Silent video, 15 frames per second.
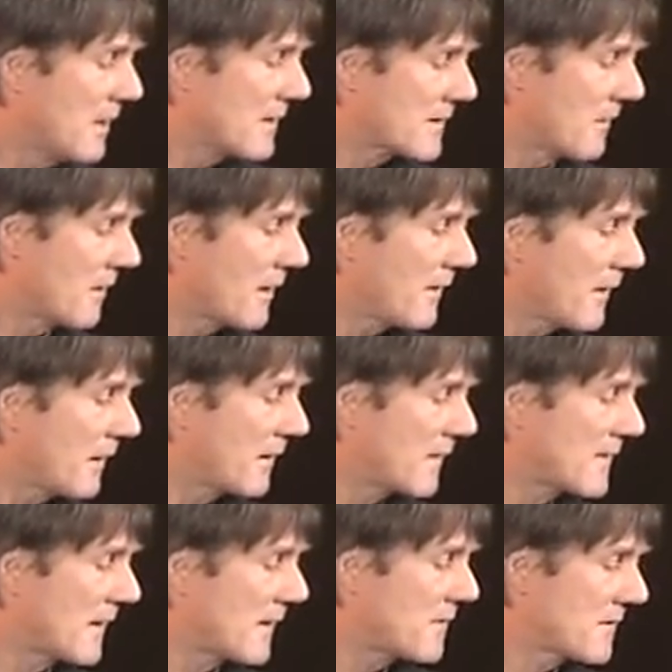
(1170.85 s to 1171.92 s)
So I think
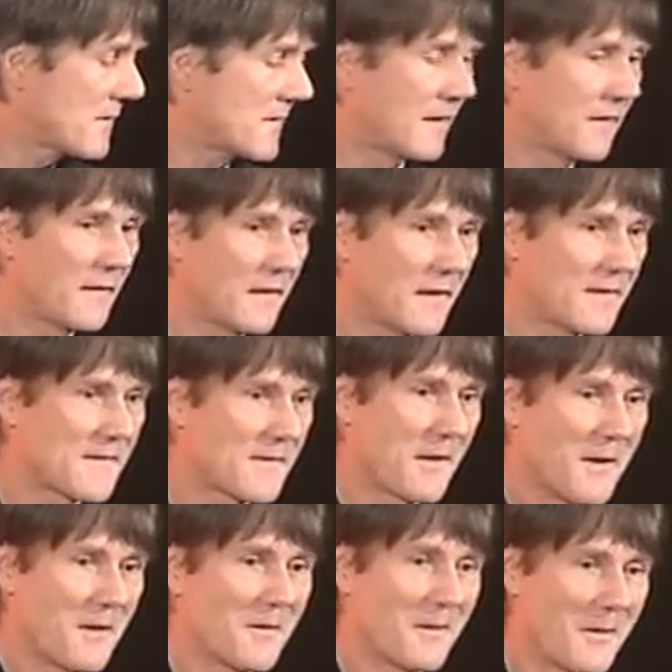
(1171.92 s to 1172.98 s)
there's interesting things
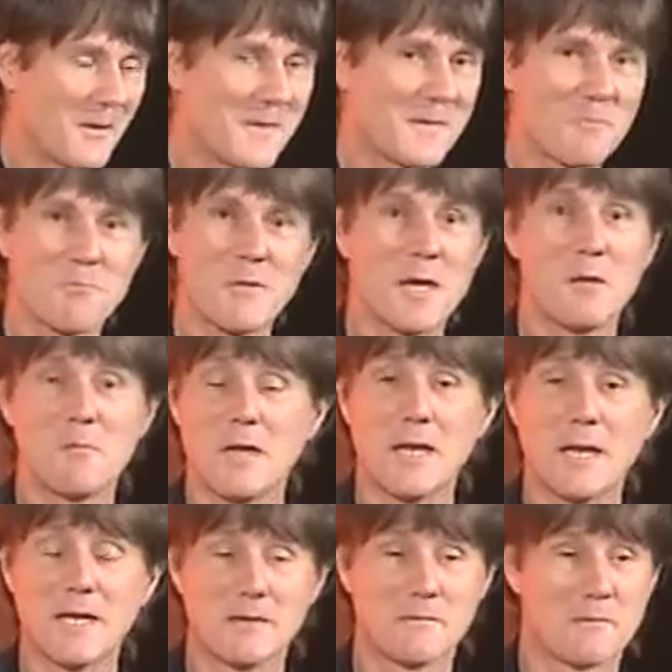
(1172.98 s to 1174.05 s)
that may be
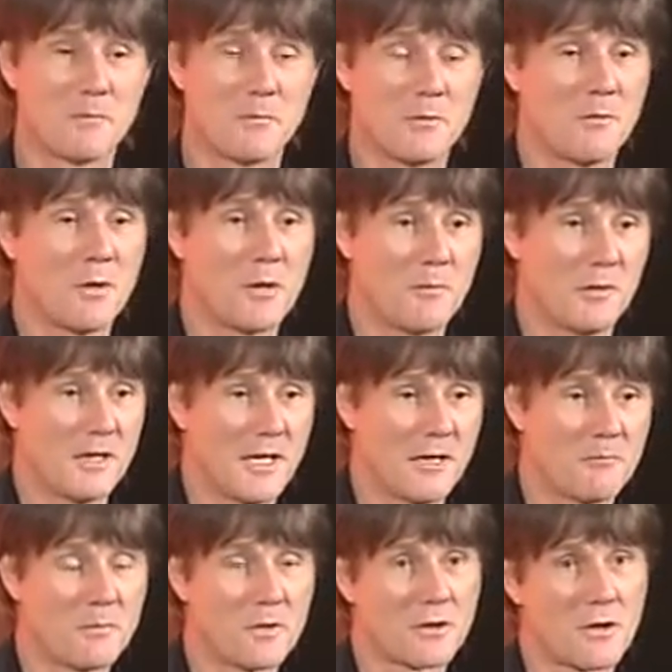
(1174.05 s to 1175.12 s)
ahead for Bumamu
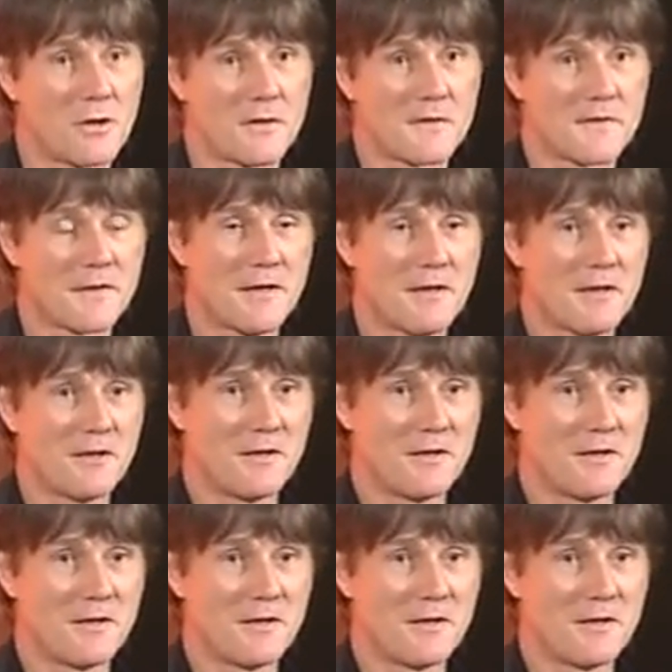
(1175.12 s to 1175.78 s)
now, because